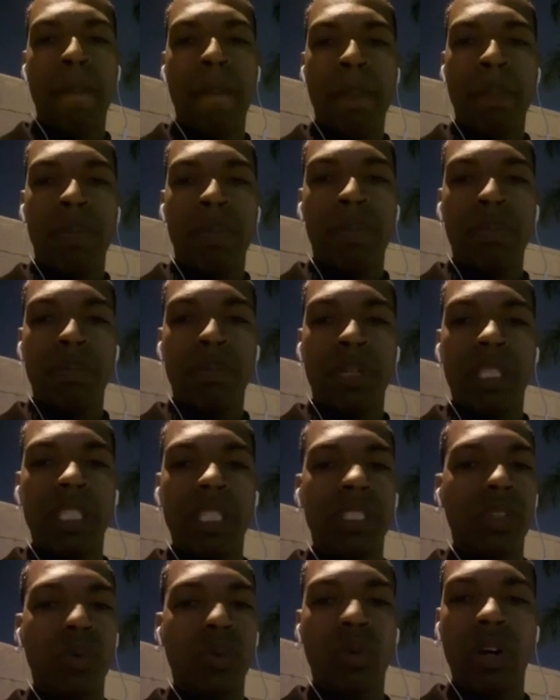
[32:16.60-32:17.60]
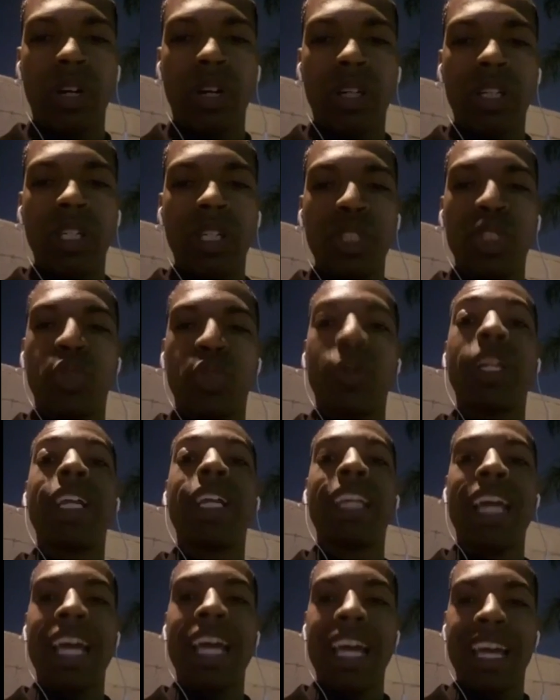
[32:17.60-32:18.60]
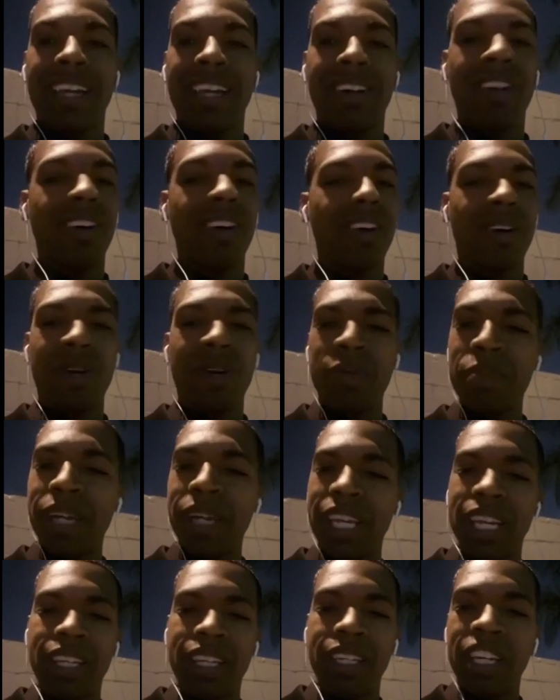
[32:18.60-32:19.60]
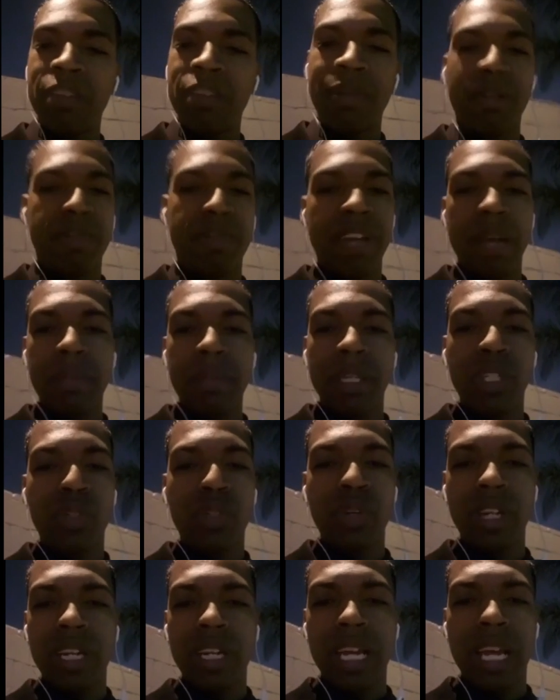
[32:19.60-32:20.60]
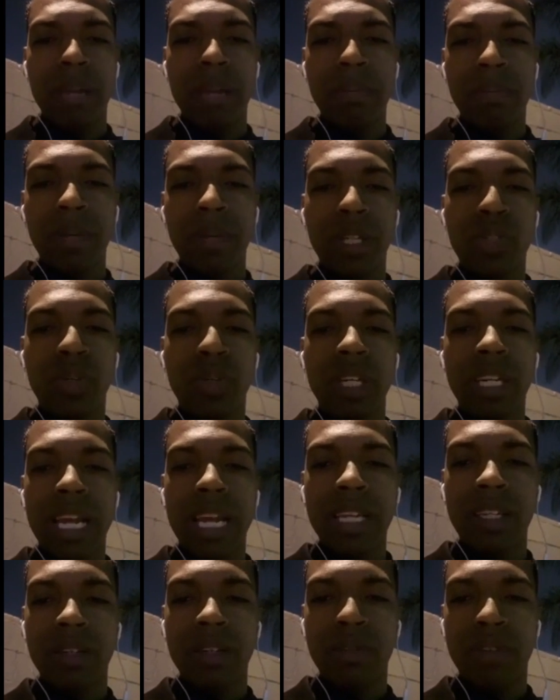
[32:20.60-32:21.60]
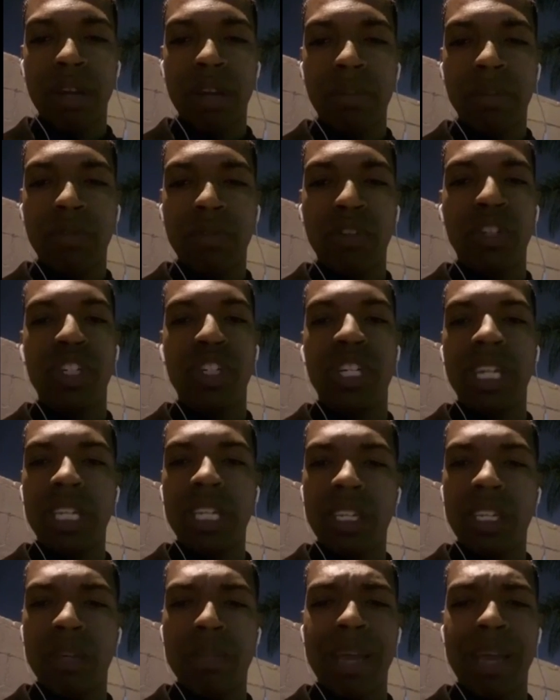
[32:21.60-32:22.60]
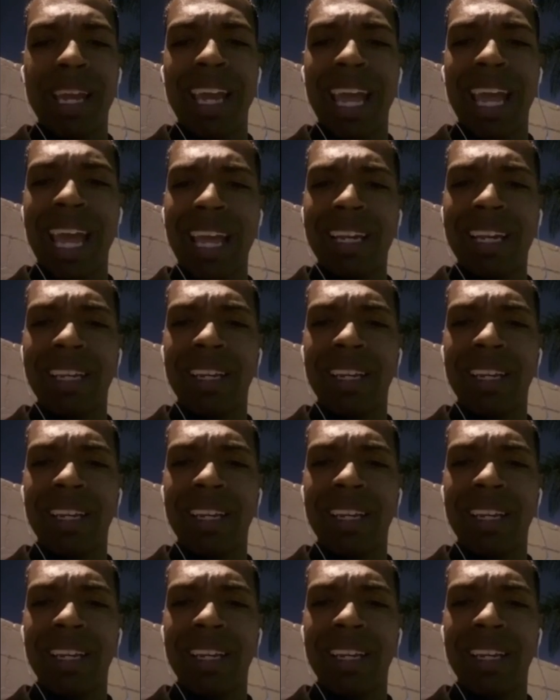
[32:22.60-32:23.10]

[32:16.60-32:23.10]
But this is the work. Trinidad. Oh, man. Love my family in Trinidad. A Trinidadian family. Virginia, Manhattan.